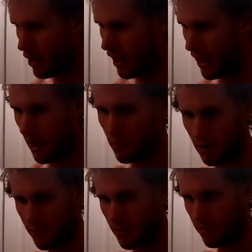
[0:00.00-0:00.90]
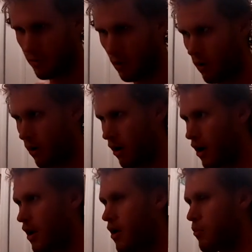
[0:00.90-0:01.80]
hammer for
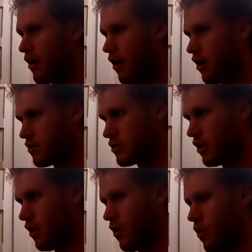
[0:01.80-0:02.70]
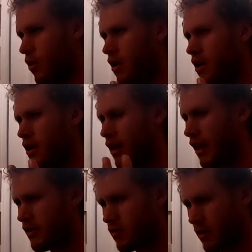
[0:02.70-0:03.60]
Thor, but also
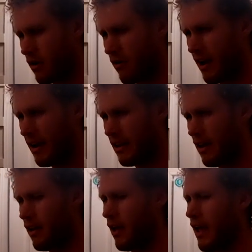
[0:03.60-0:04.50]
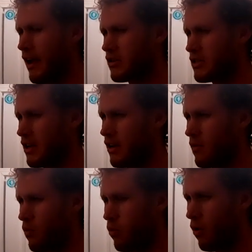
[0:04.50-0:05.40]
integrated
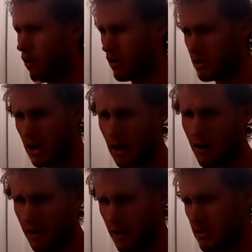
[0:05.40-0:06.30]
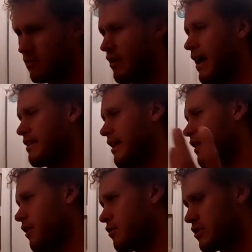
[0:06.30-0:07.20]
ancient war chariots like they
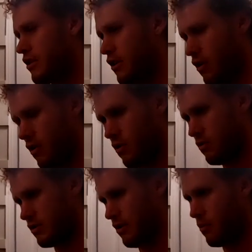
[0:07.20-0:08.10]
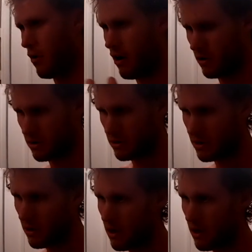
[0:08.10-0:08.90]
used to use, the monks,